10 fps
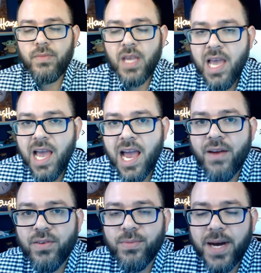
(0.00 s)
Hey
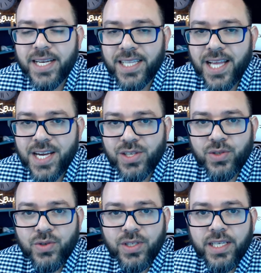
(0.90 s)
everybody, Elias
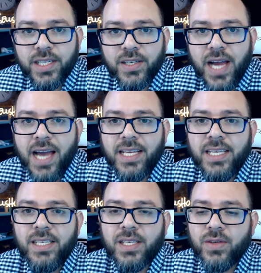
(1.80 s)
Acuna here at
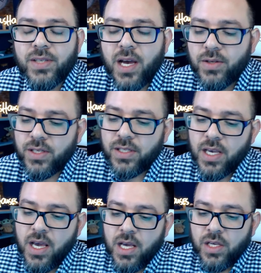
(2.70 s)
HeSellsHouses.
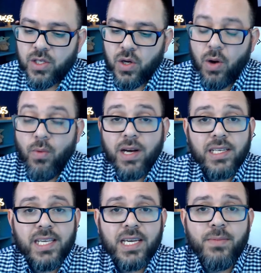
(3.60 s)
So I wanted to
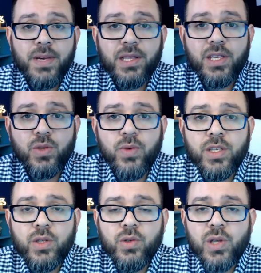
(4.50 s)
take a minute this week
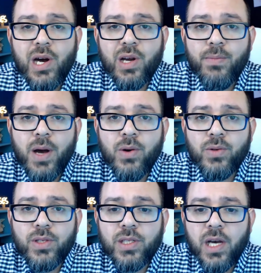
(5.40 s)
to talk about
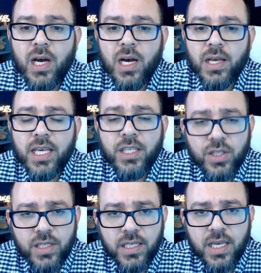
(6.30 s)
things you
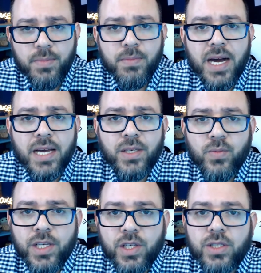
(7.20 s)
need to keep in mind when
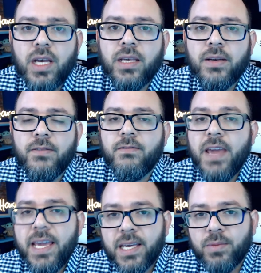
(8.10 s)
you're selling a
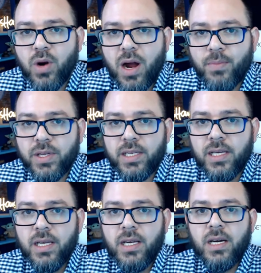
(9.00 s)
vacant property
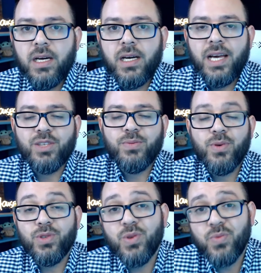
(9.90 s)
as opposed
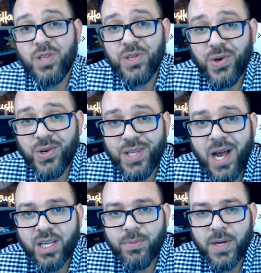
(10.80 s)
to the one that you're currently
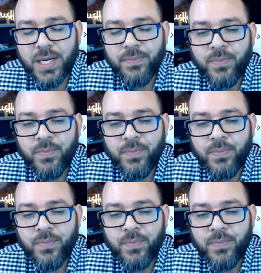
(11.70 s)
occupying.